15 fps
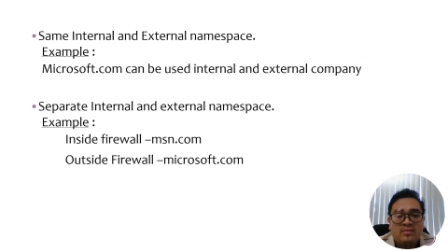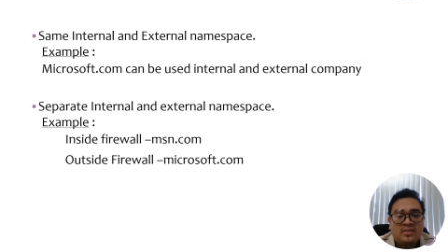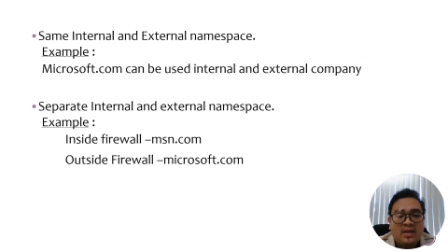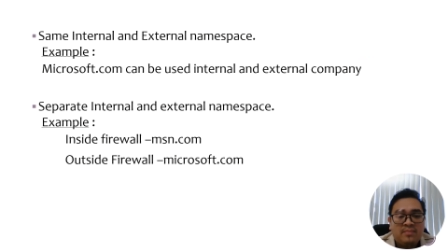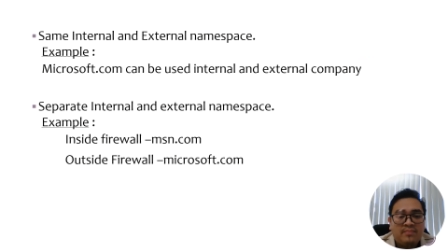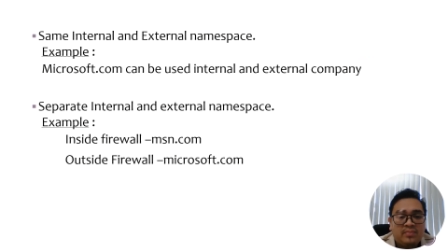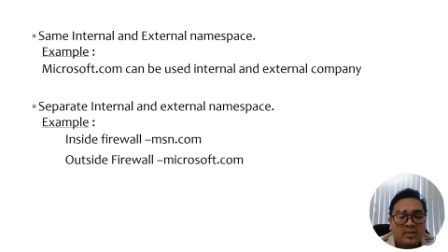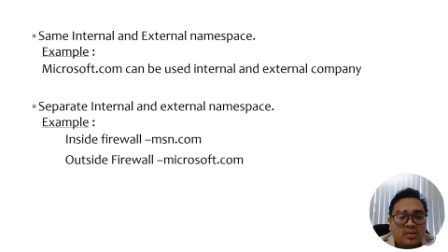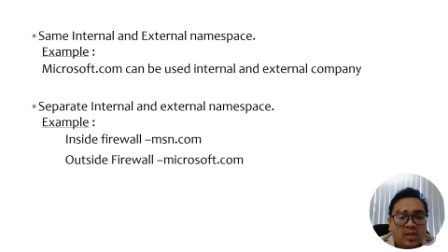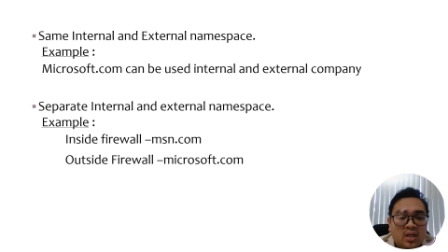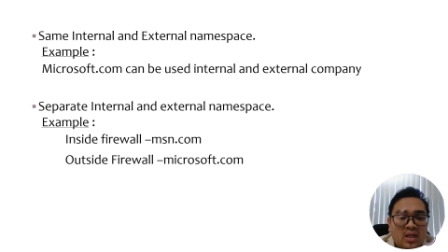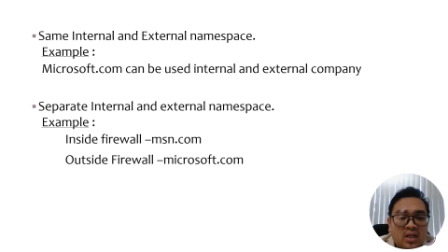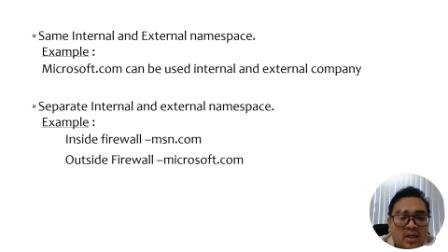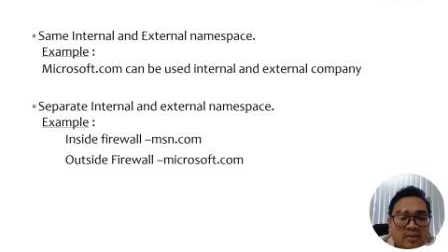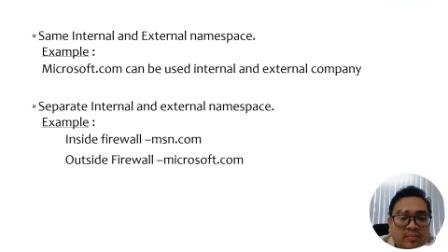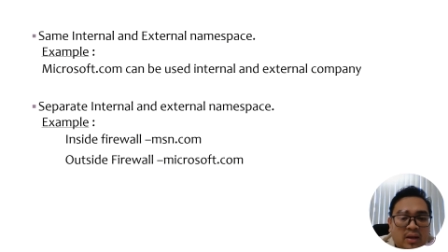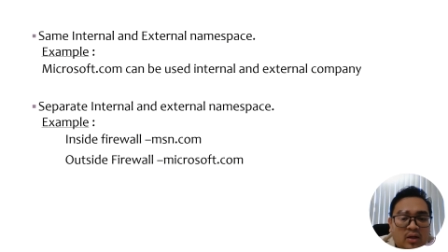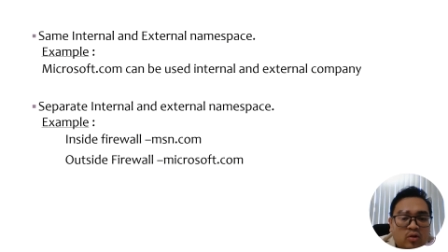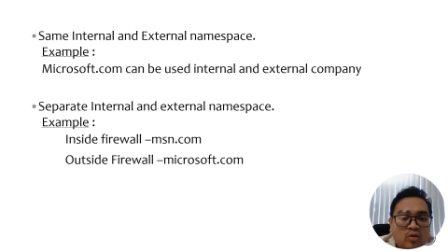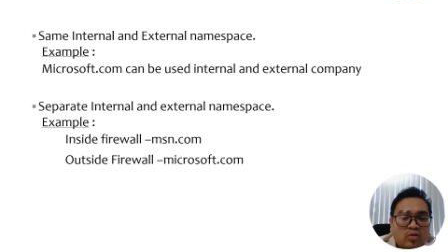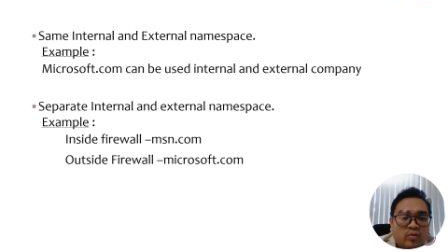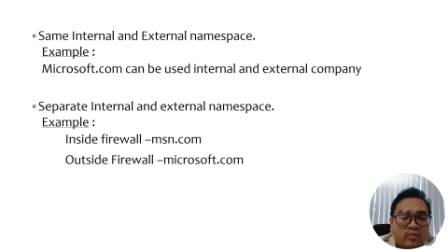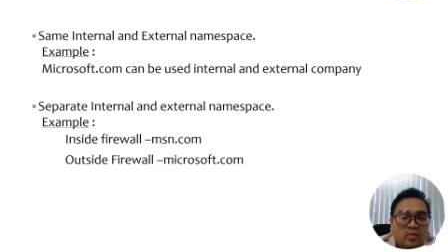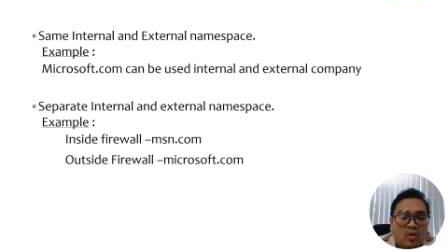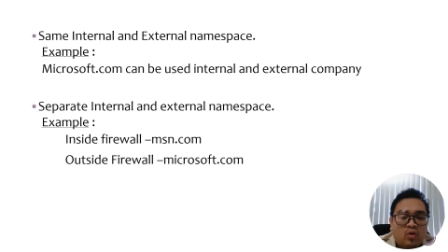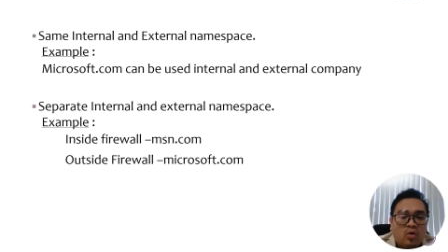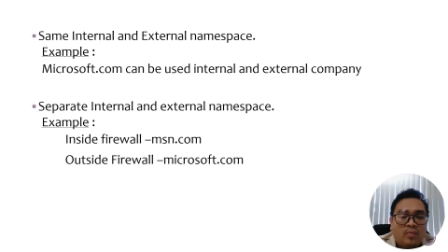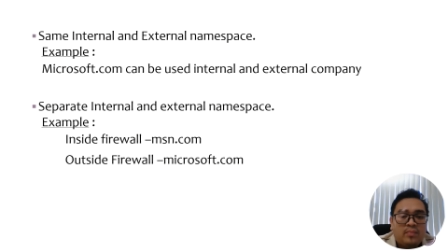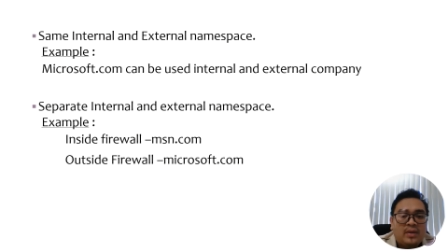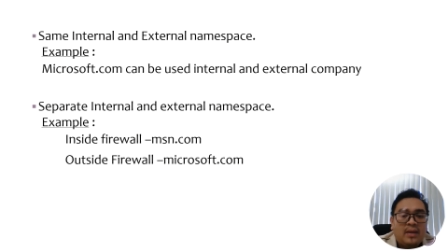Example,
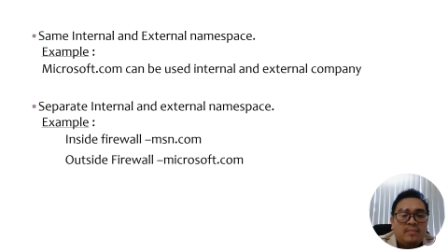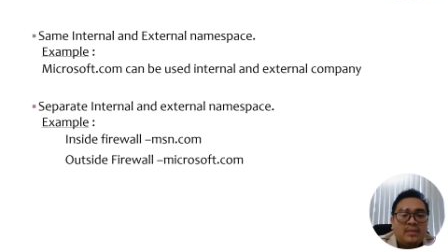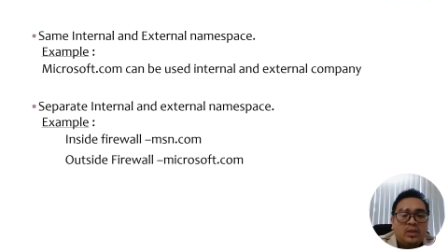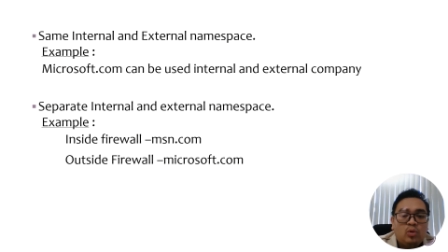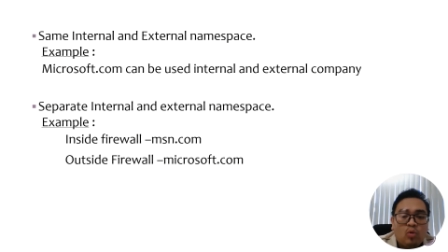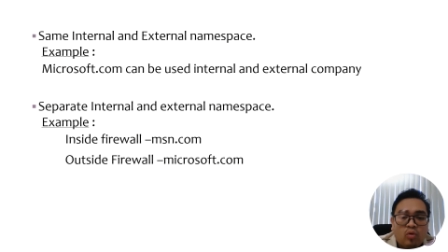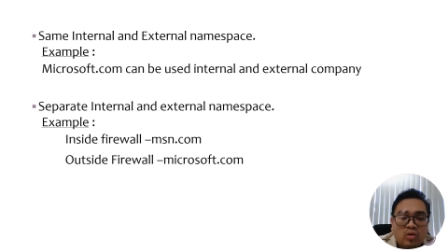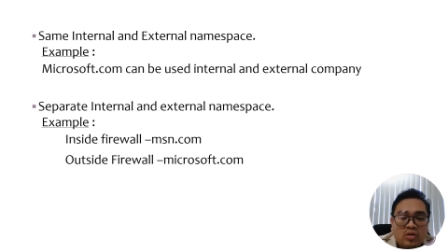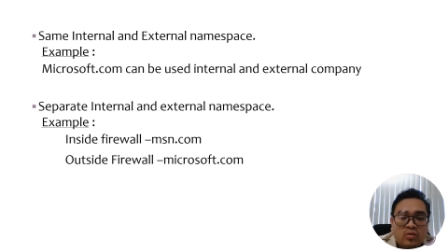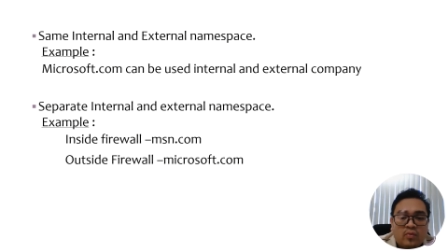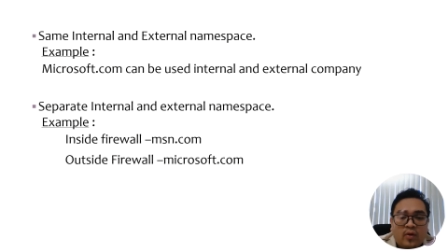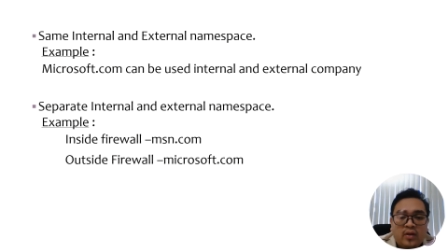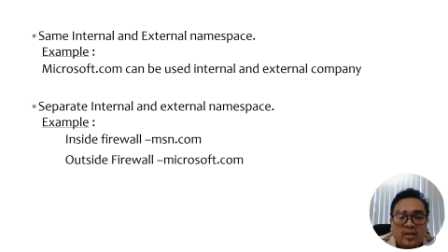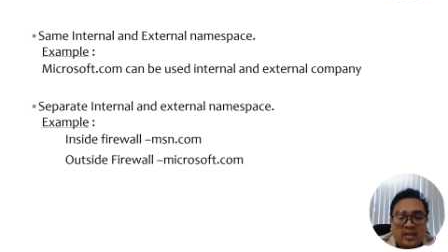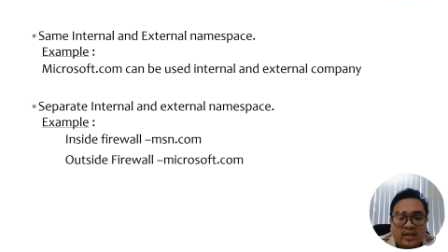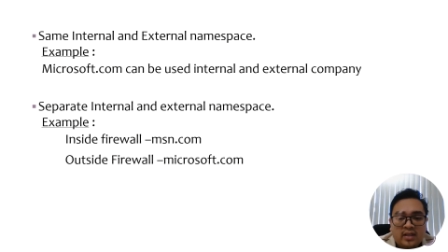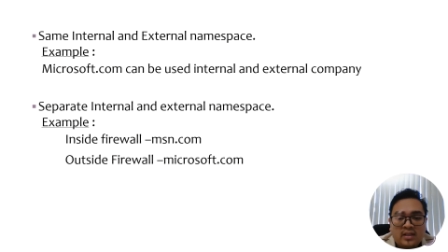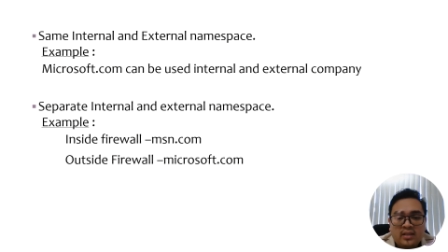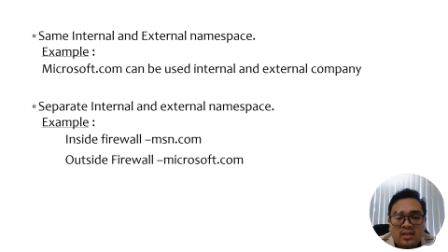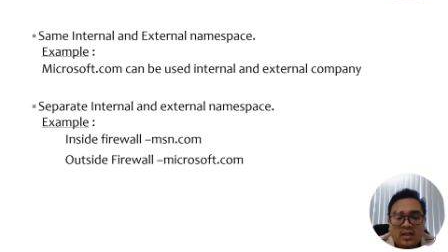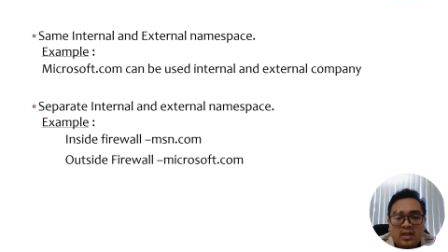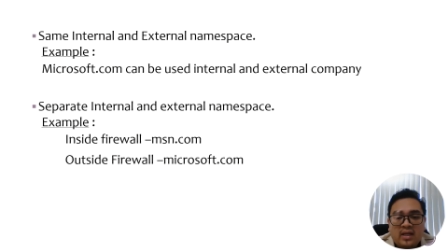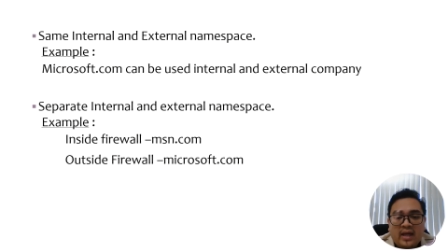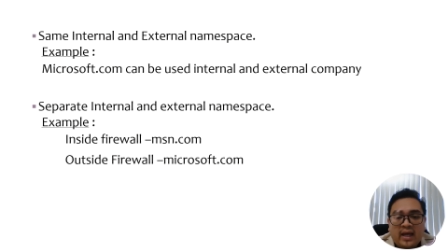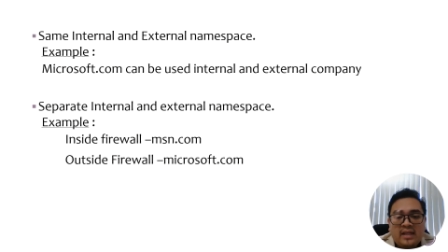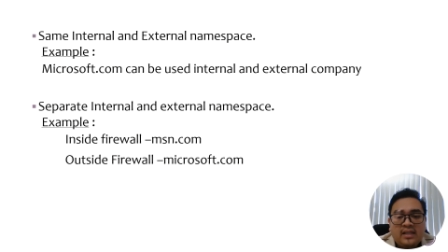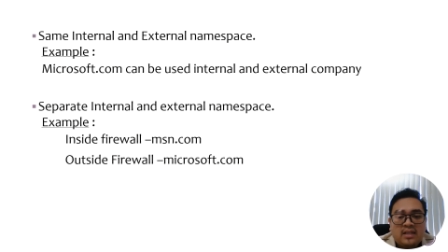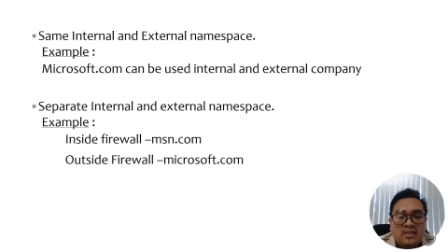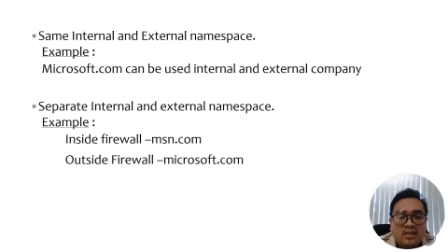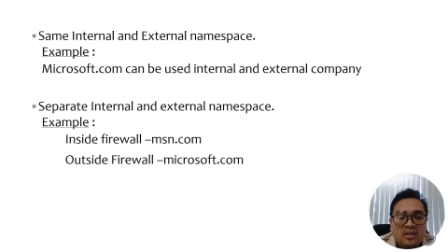Microsoft.com can be used for internal
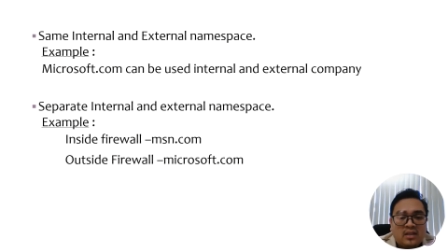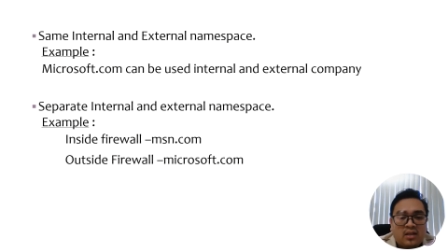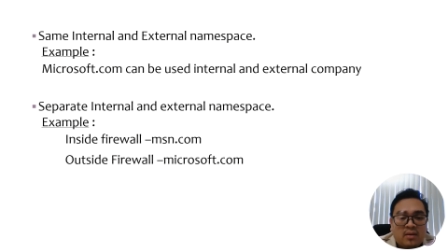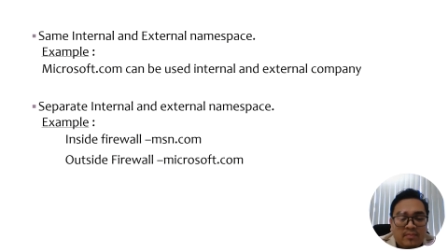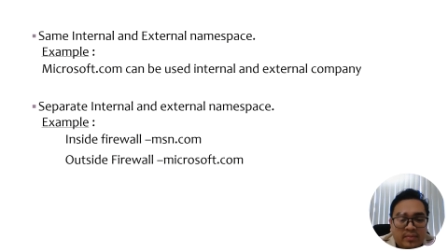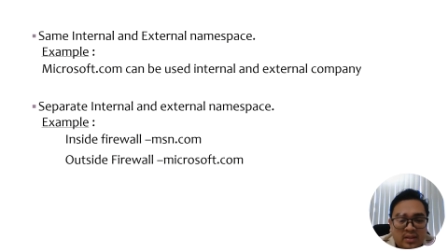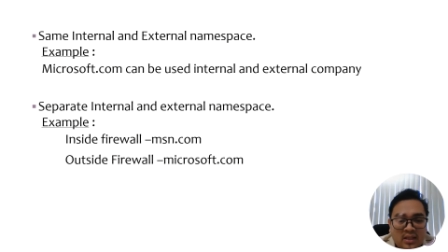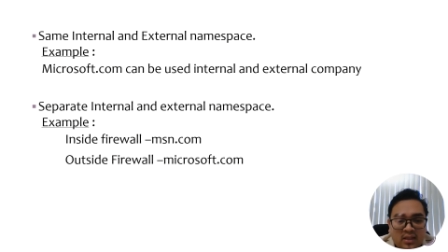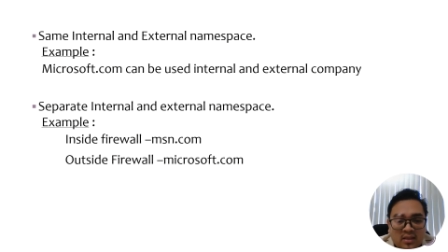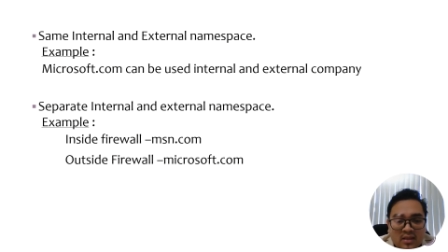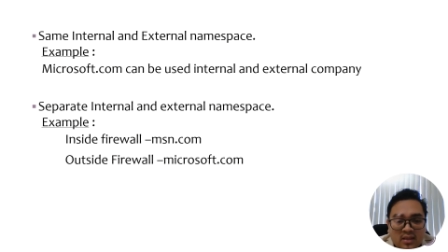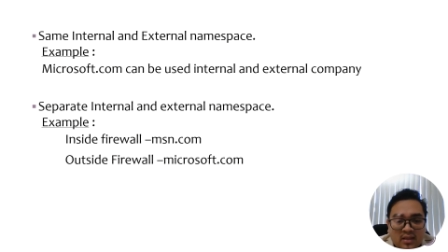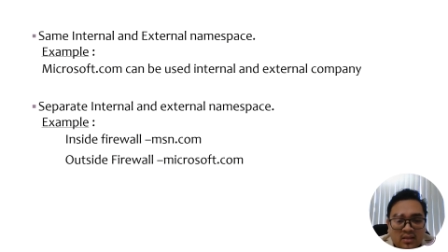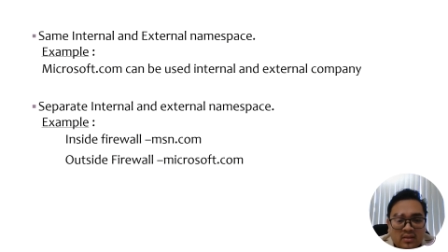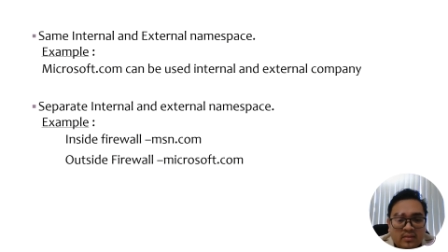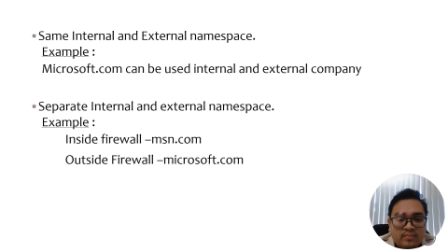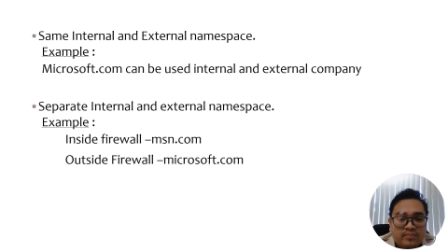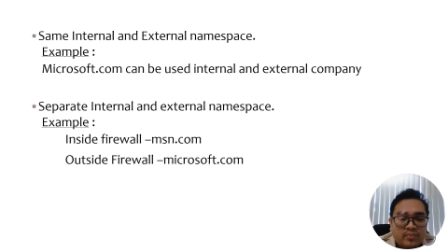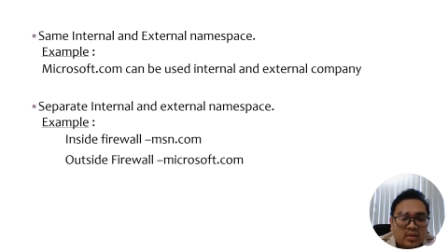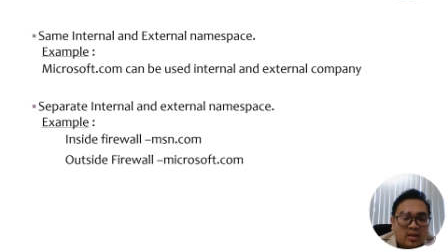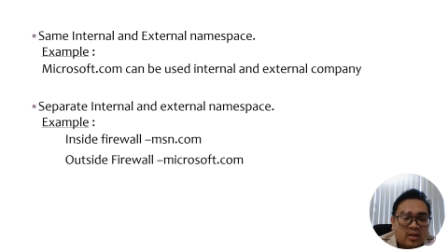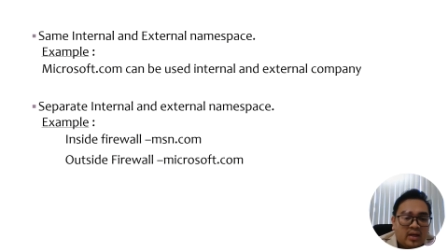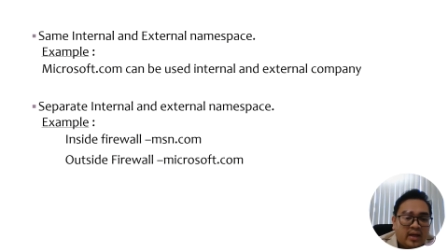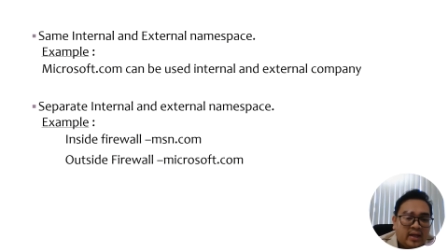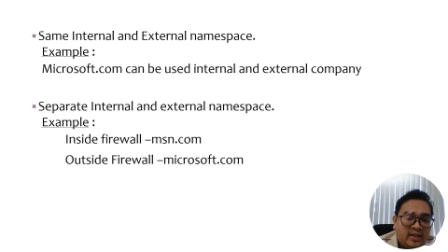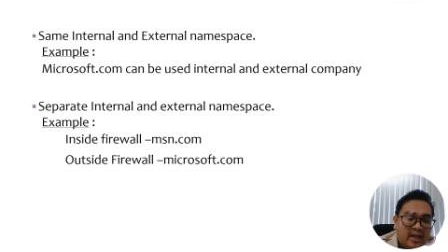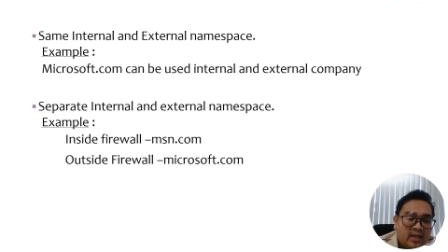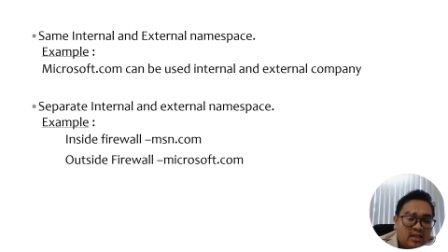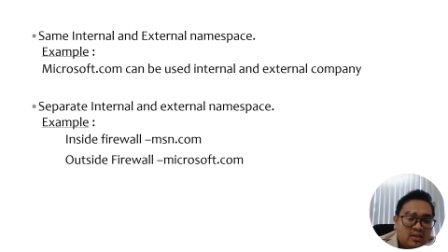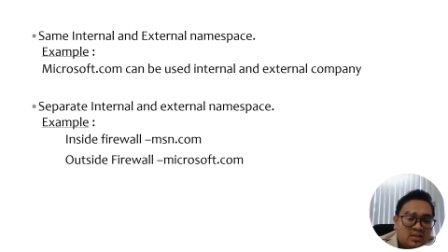and external company. And
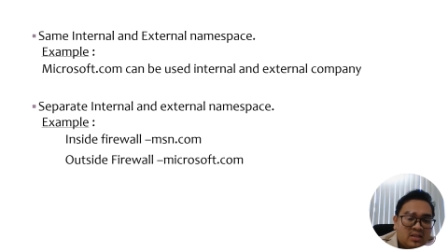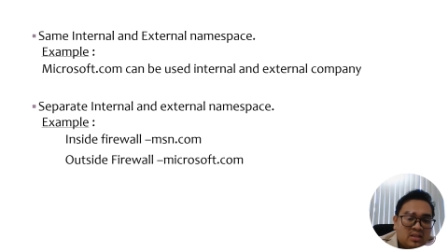then